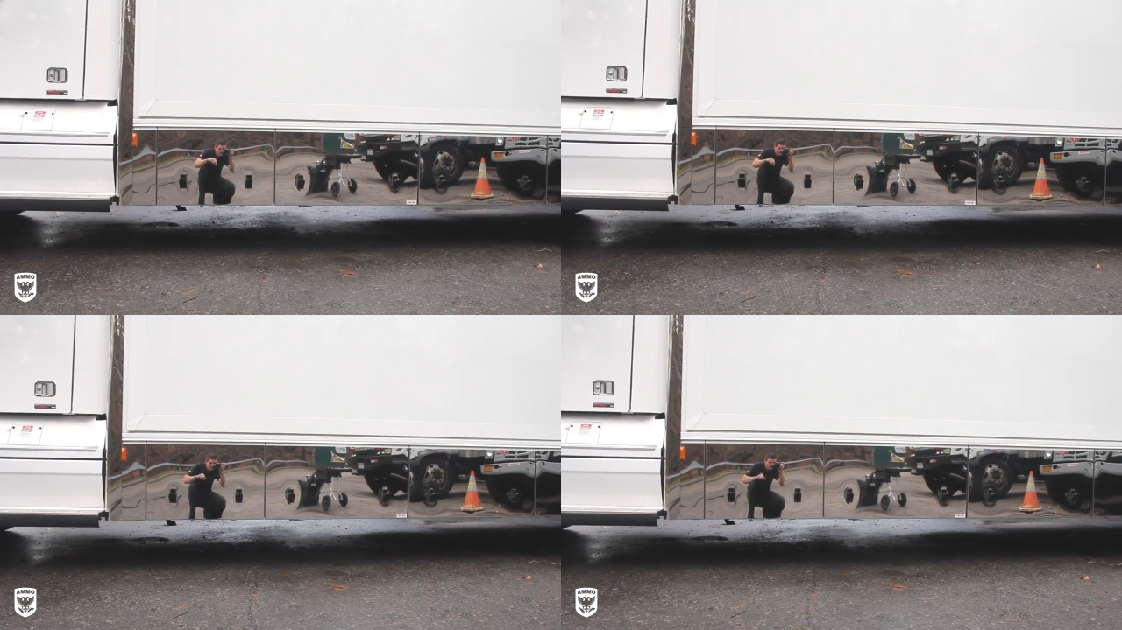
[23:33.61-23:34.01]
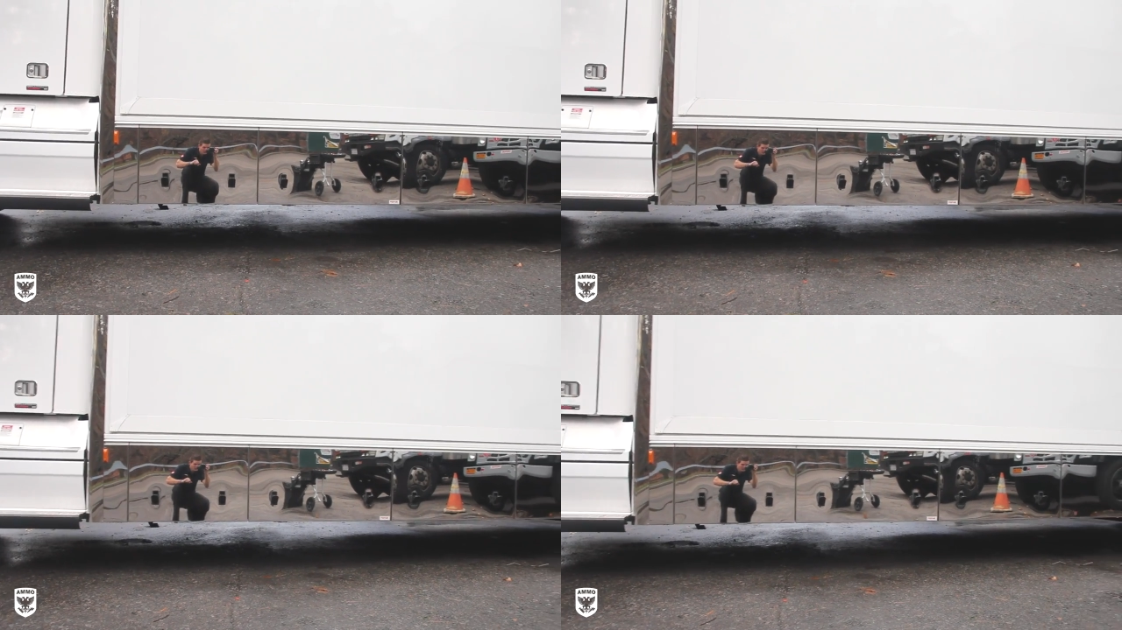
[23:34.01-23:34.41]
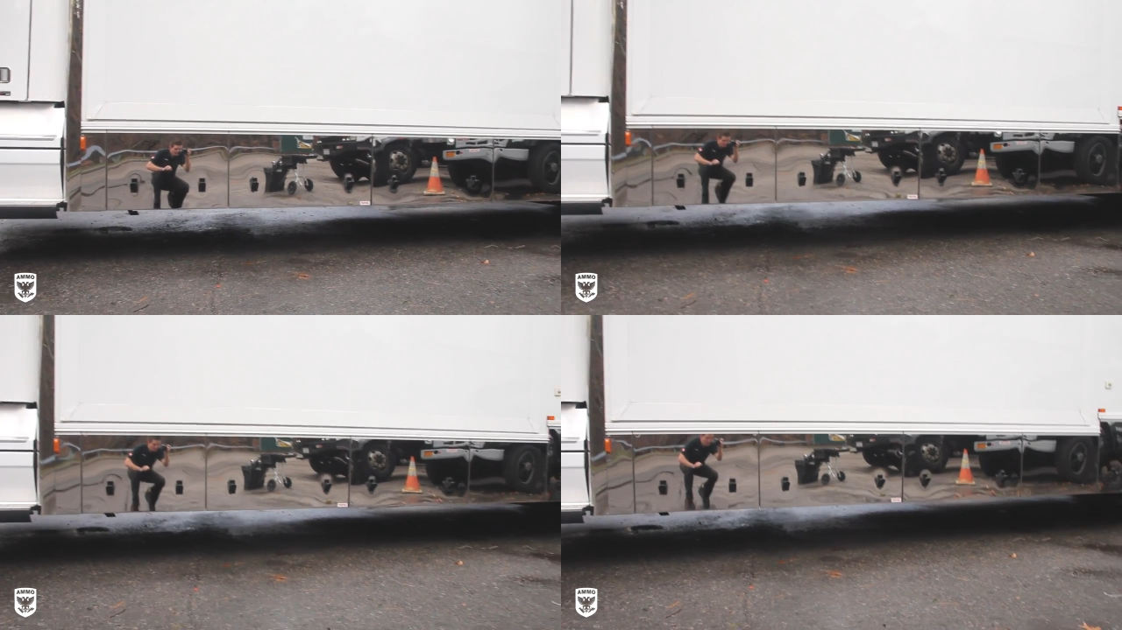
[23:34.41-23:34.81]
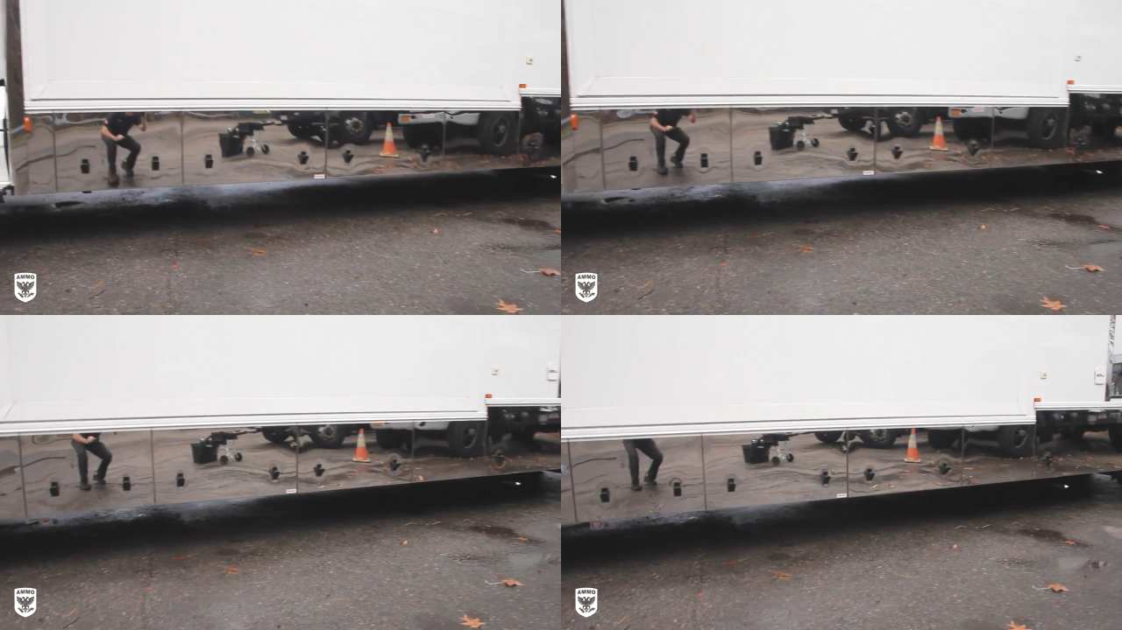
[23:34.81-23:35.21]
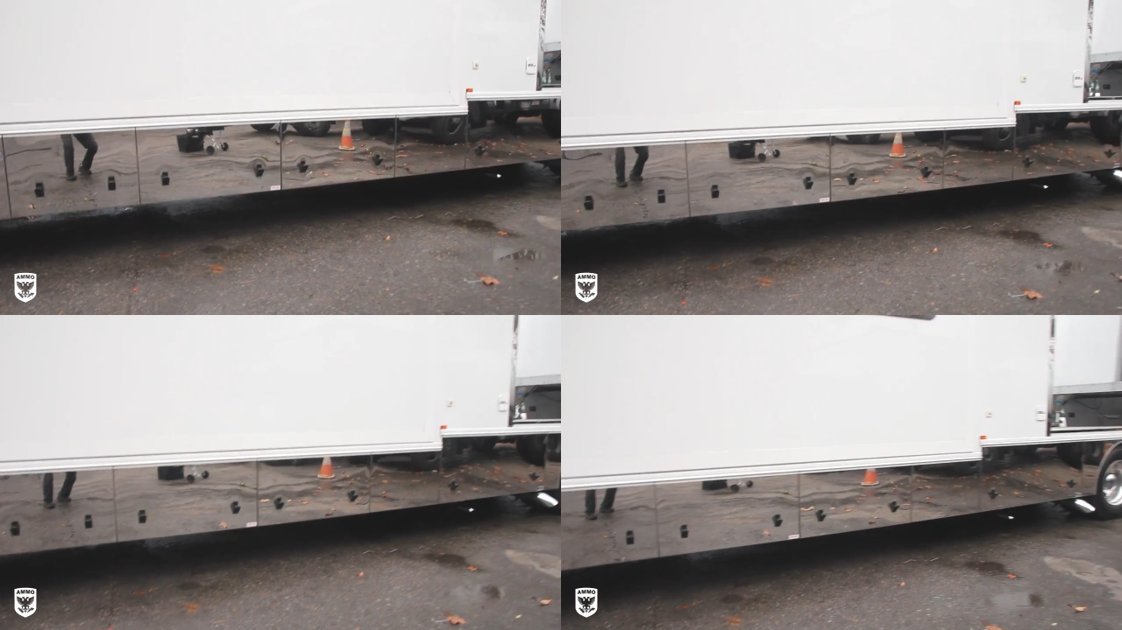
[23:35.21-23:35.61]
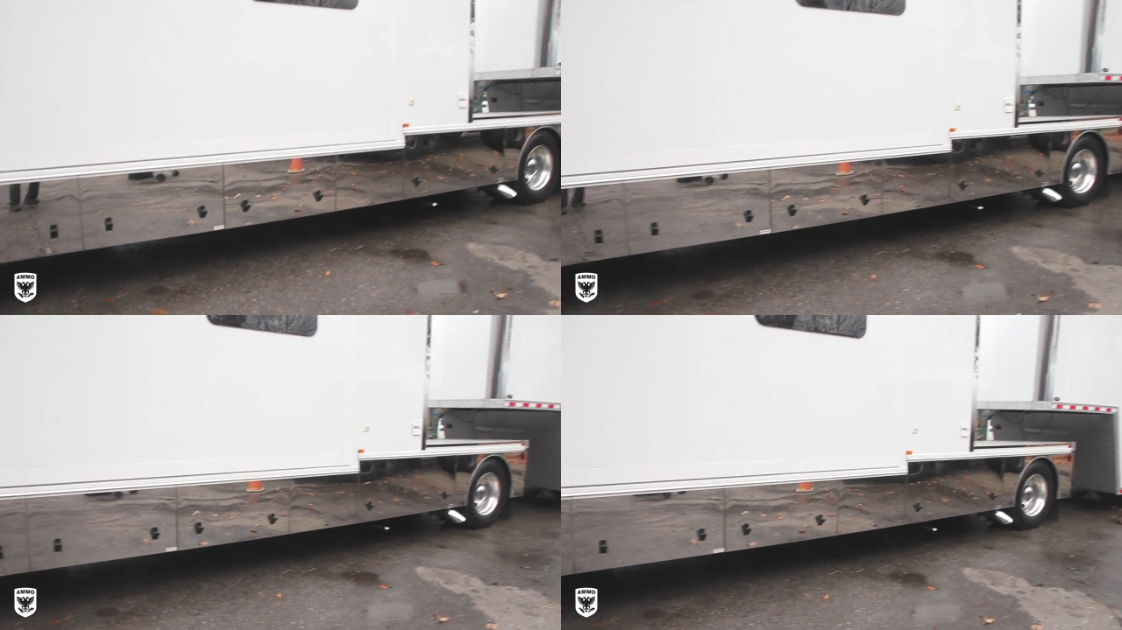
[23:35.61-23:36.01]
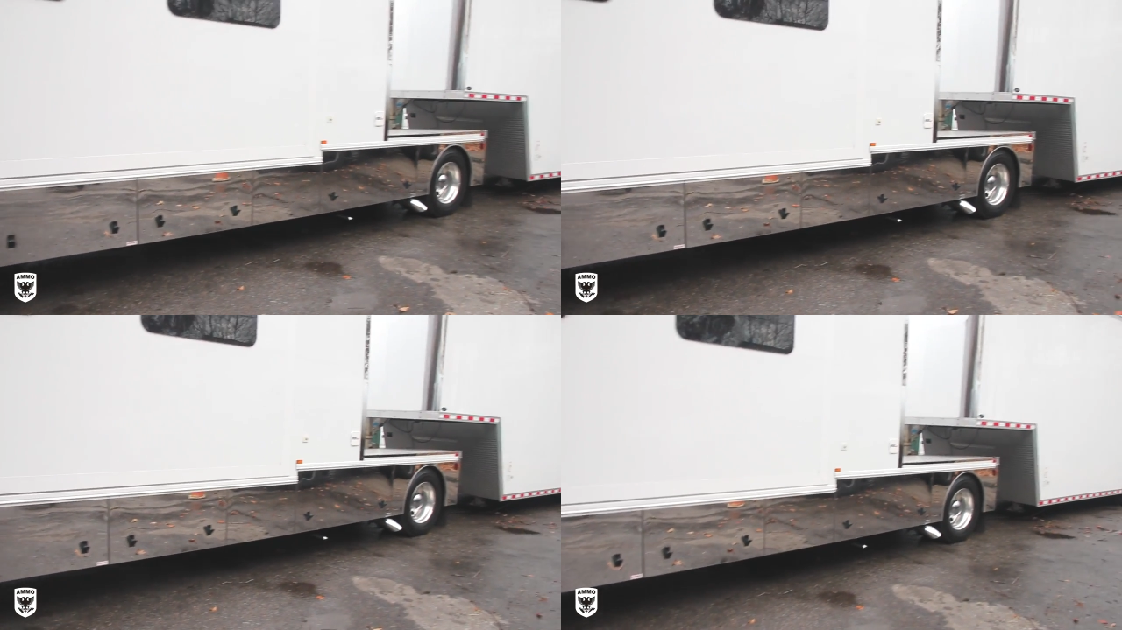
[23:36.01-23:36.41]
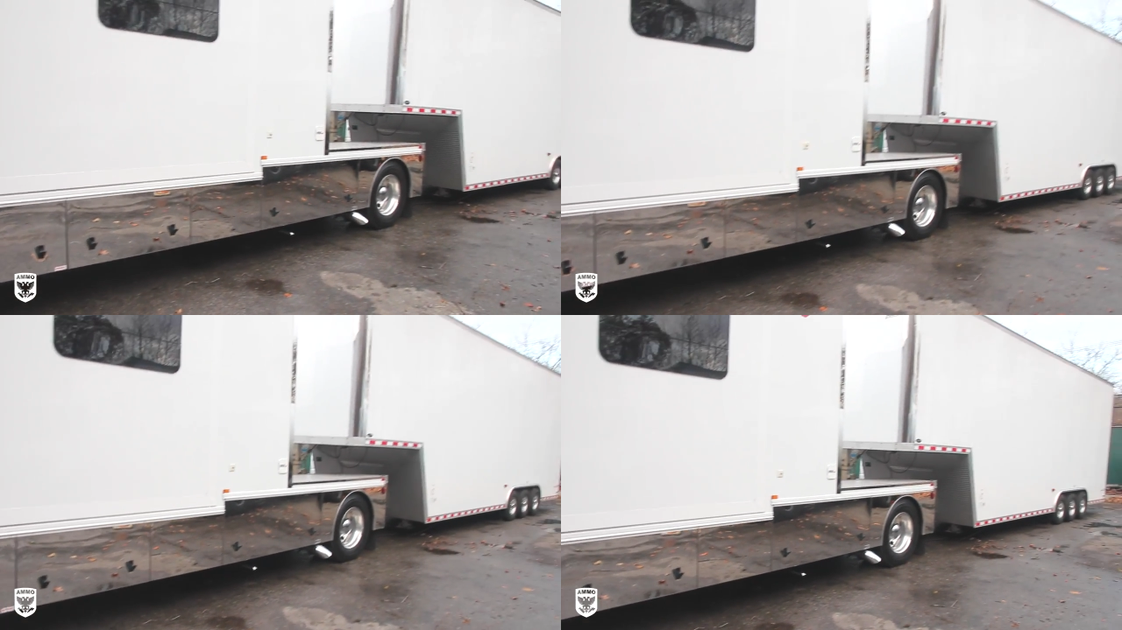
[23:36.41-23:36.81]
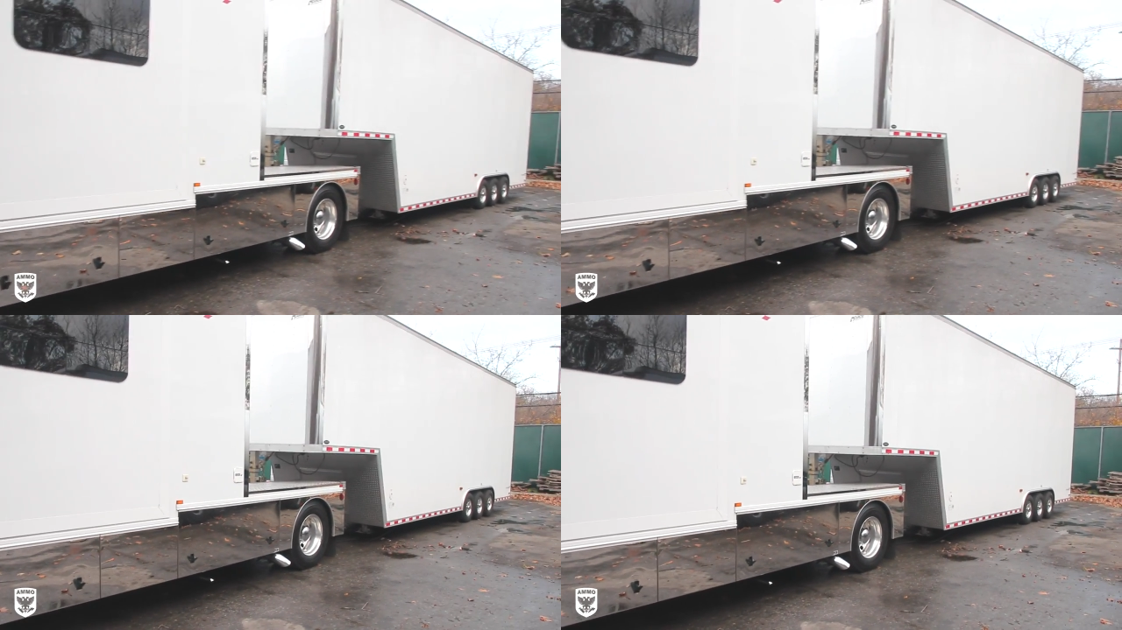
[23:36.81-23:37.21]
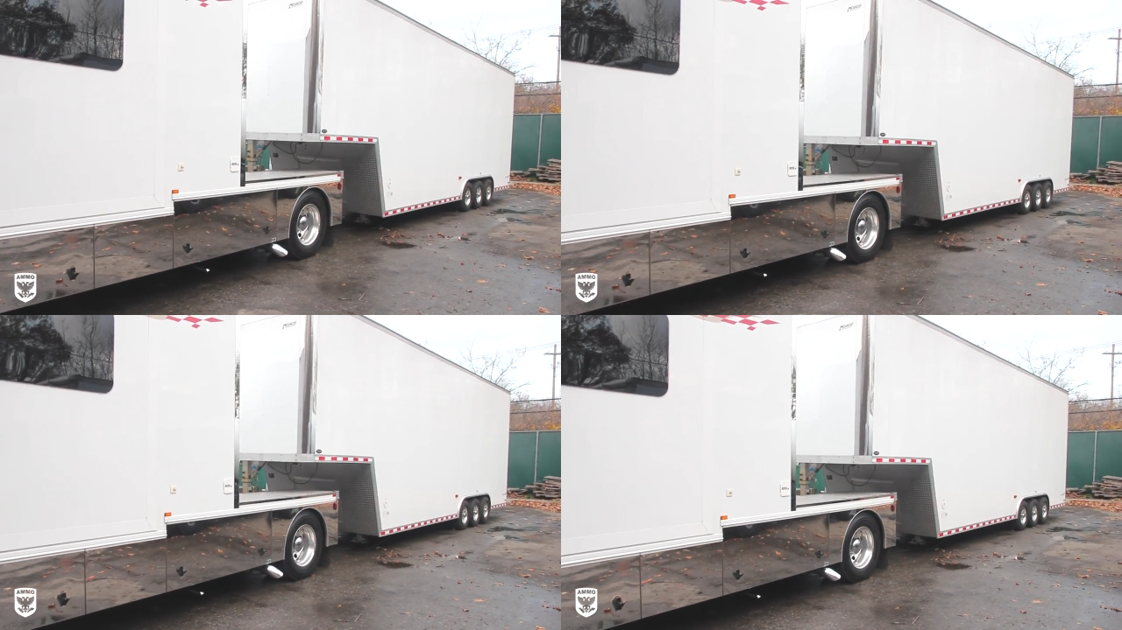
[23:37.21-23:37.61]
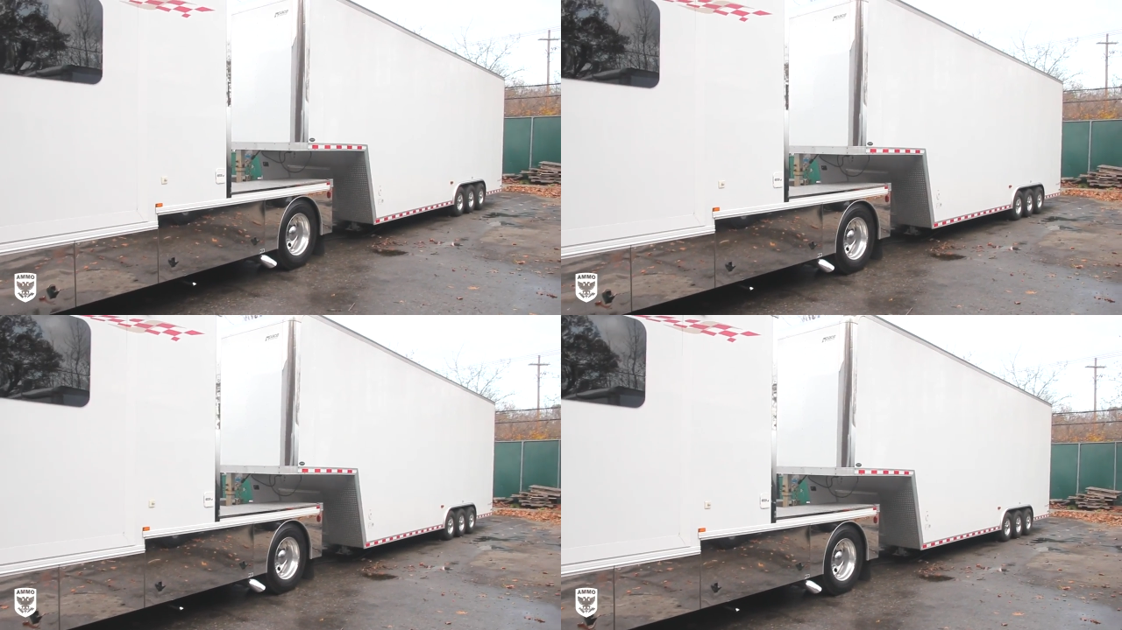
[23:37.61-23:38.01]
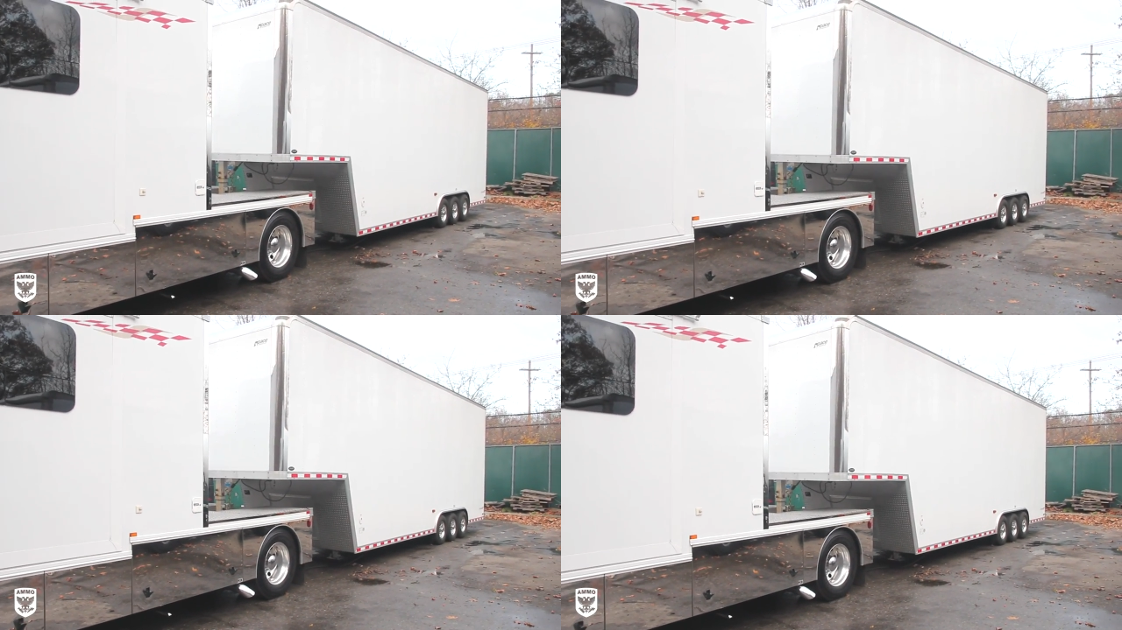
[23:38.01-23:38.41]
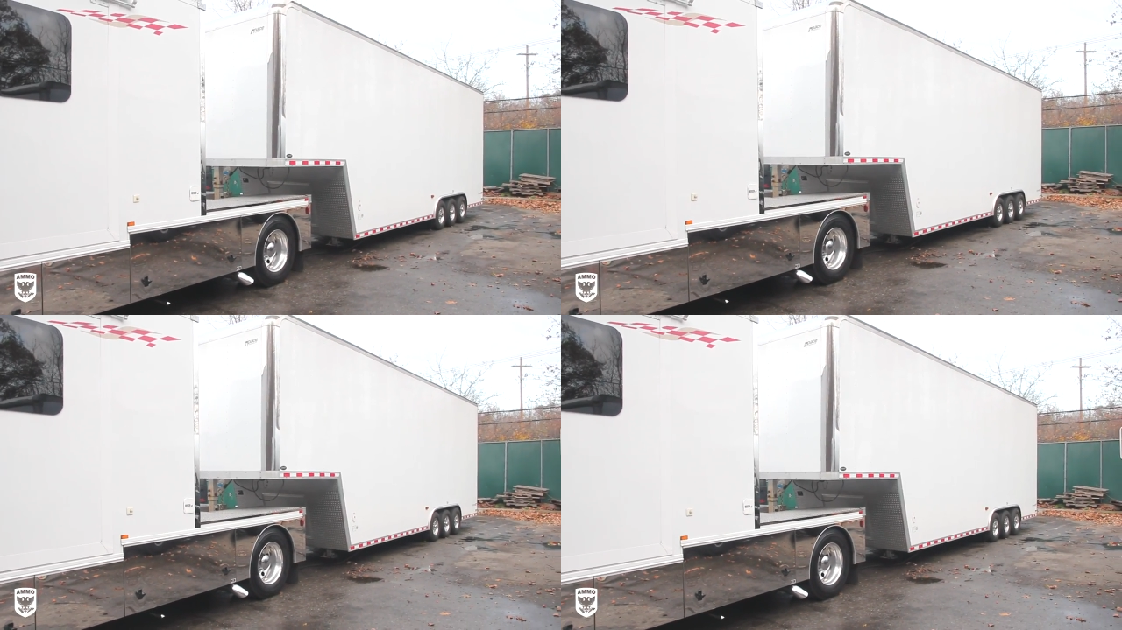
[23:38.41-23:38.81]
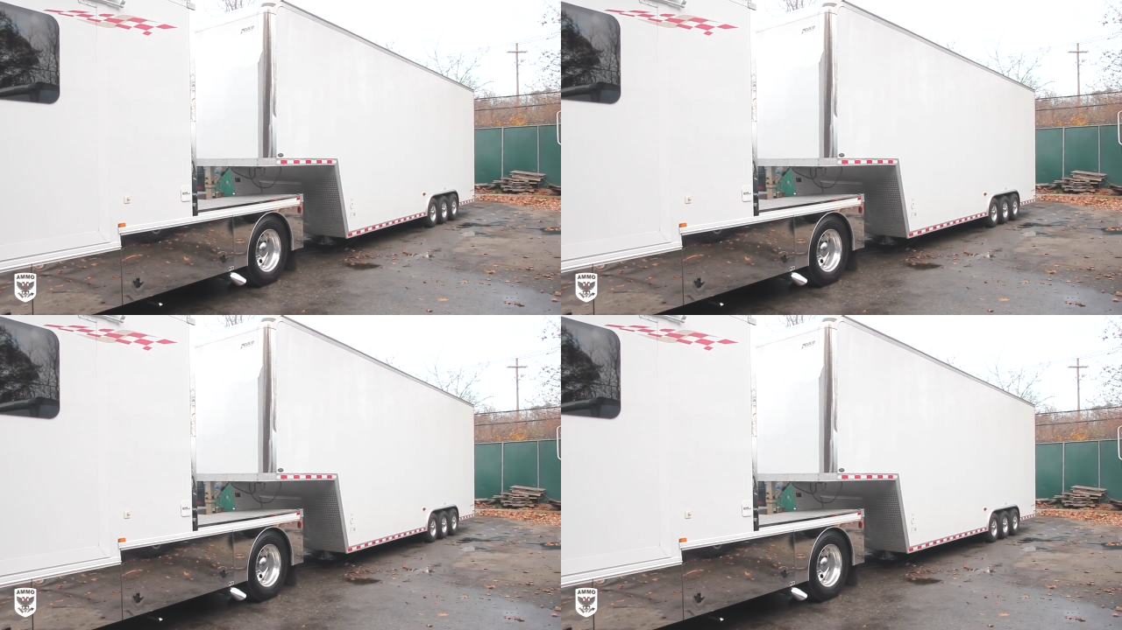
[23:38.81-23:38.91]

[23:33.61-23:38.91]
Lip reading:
No face is visible, so there are no lips to read.